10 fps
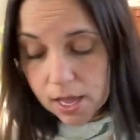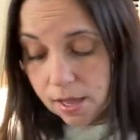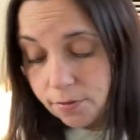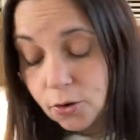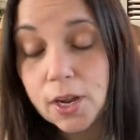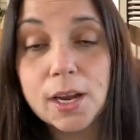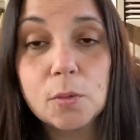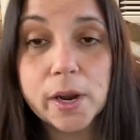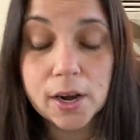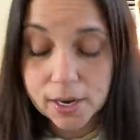If you're not
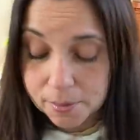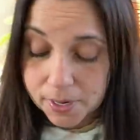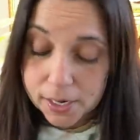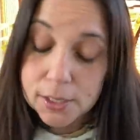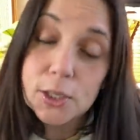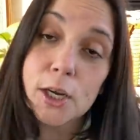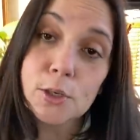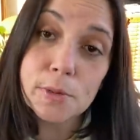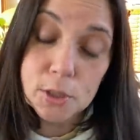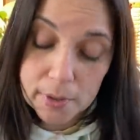aware, and I'm not going to talk
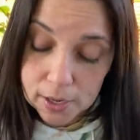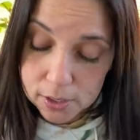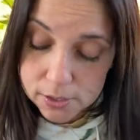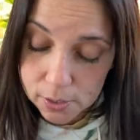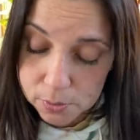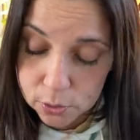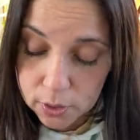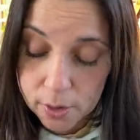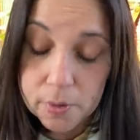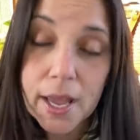too much about it because I will
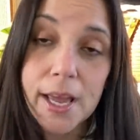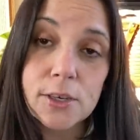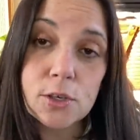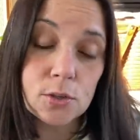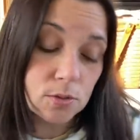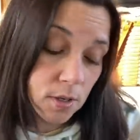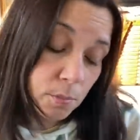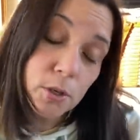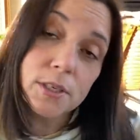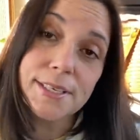cry, we had to
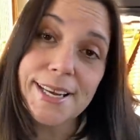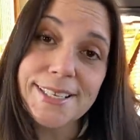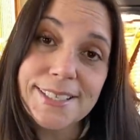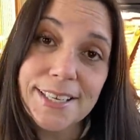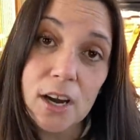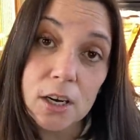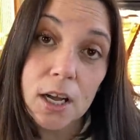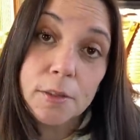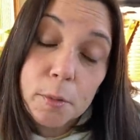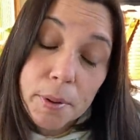put Daisy, our
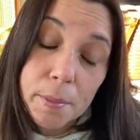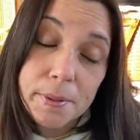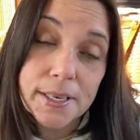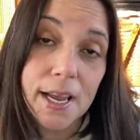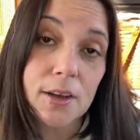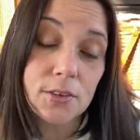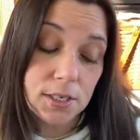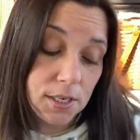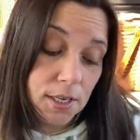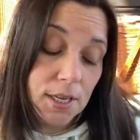other puppy, down.
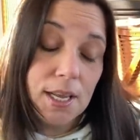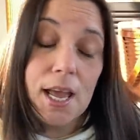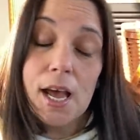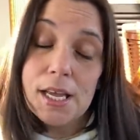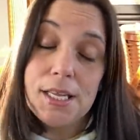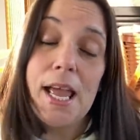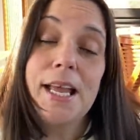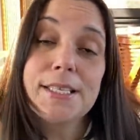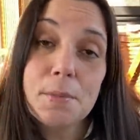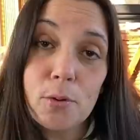
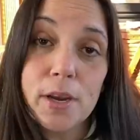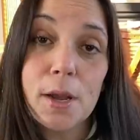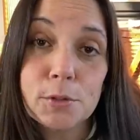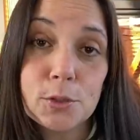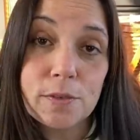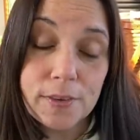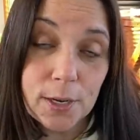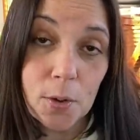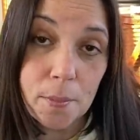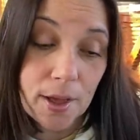At some point, I will do a
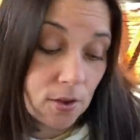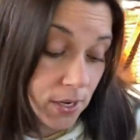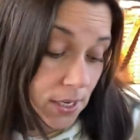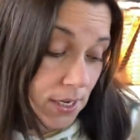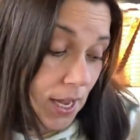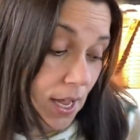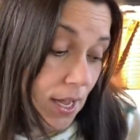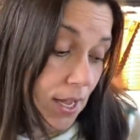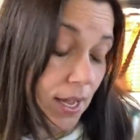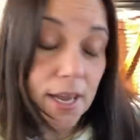video about it
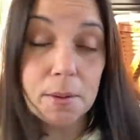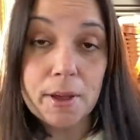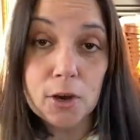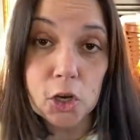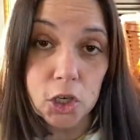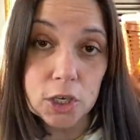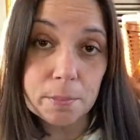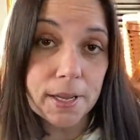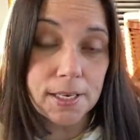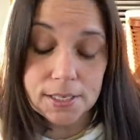and about her,
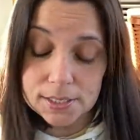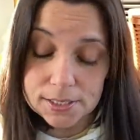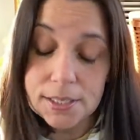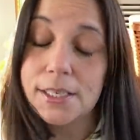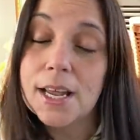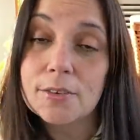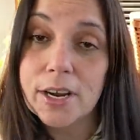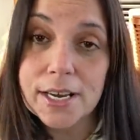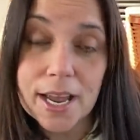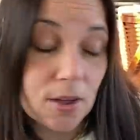but not
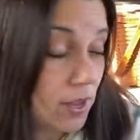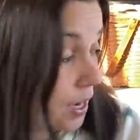right now.